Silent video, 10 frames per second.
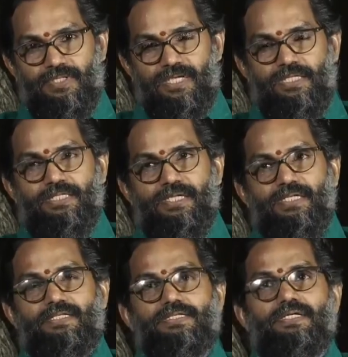
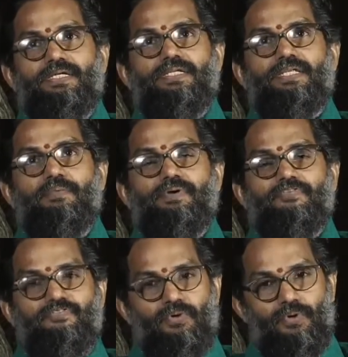Then number
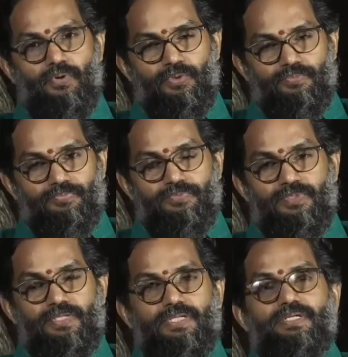4,
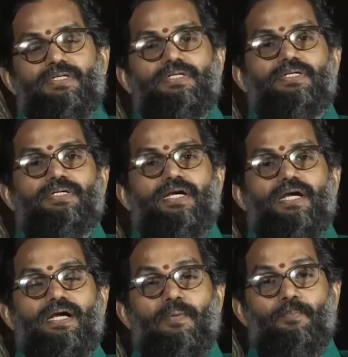
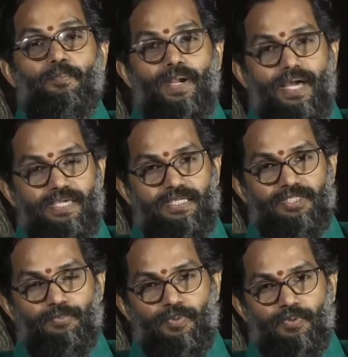complying
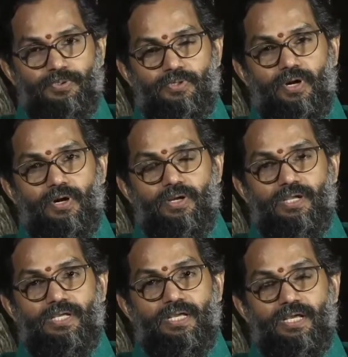the protocol
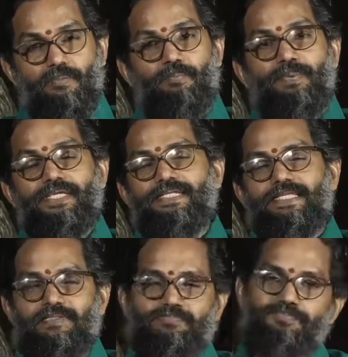
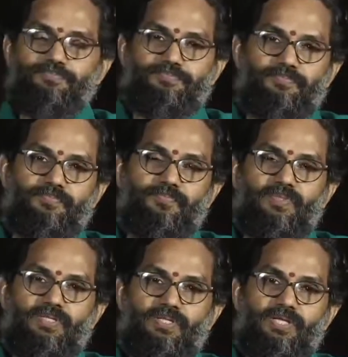completely.
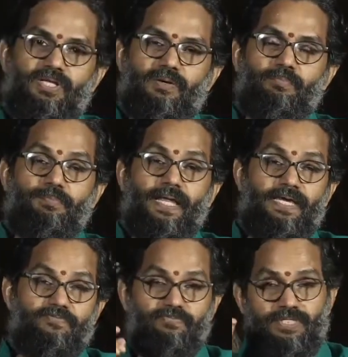
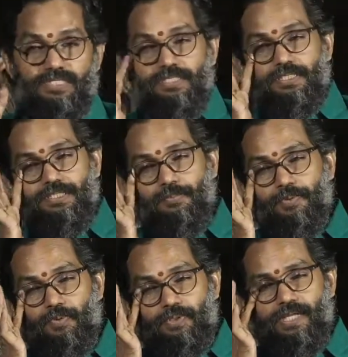Comply with the
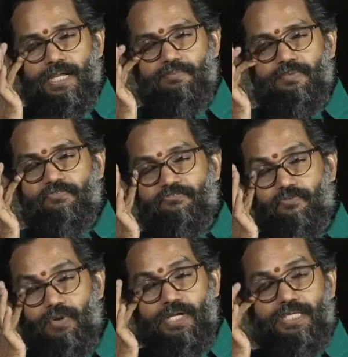program
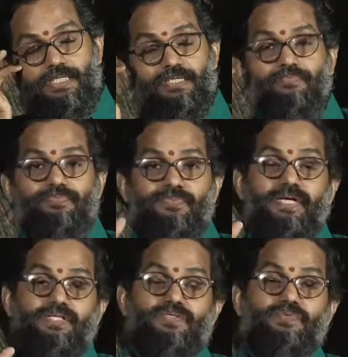fully,
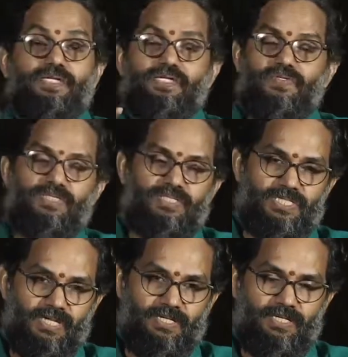that is very
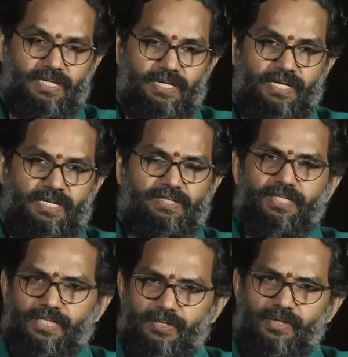essential.
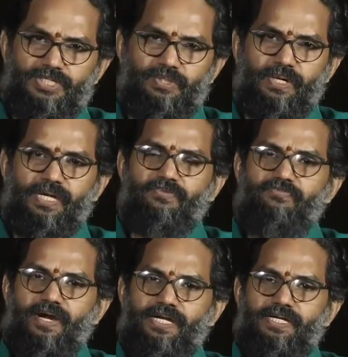There also I
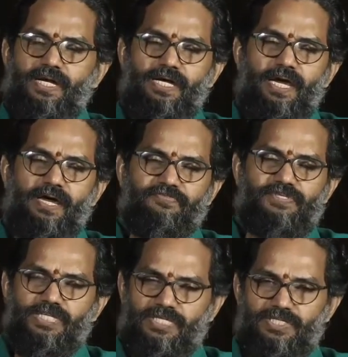have
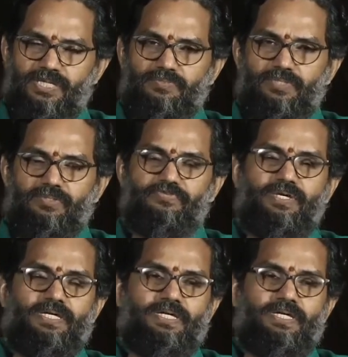seen some sort of a